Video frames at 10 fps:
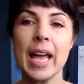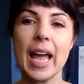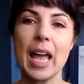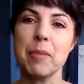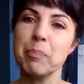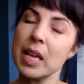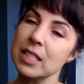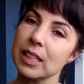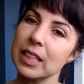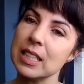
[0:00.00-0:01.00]
And
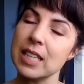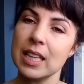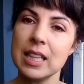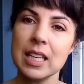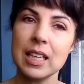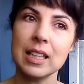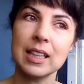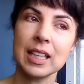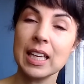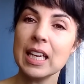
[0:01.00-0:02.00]
basically it said the
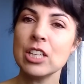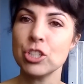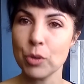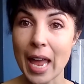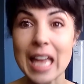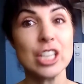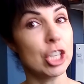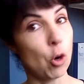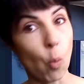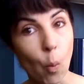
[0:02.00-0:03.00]
key to
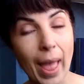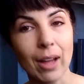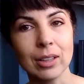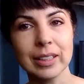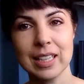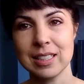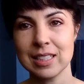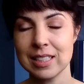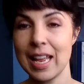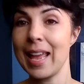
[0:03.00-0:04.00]
aging well is to
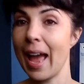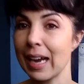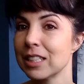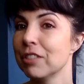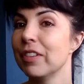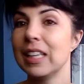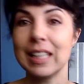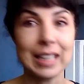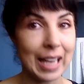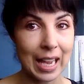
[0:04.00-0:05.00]
stay active and
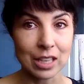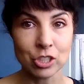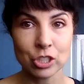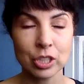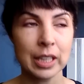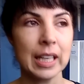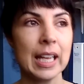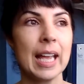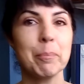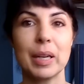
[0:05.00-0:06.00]
engaged.
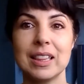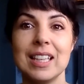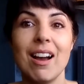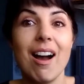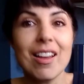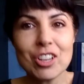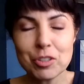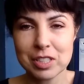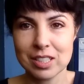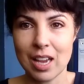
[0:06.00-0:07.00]
But the other
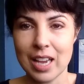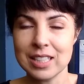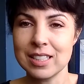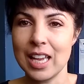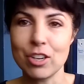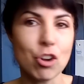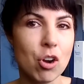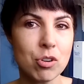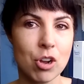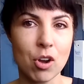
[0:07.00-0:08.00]
side said,
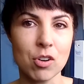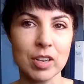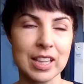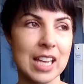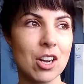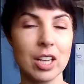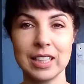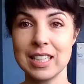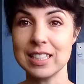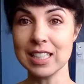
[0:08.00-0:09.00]
no, they called
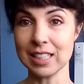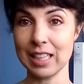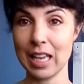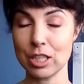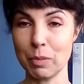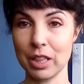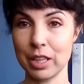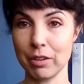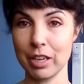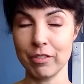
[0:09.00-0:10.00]
it the disengagement
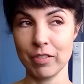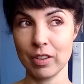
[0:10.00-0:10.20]
theory of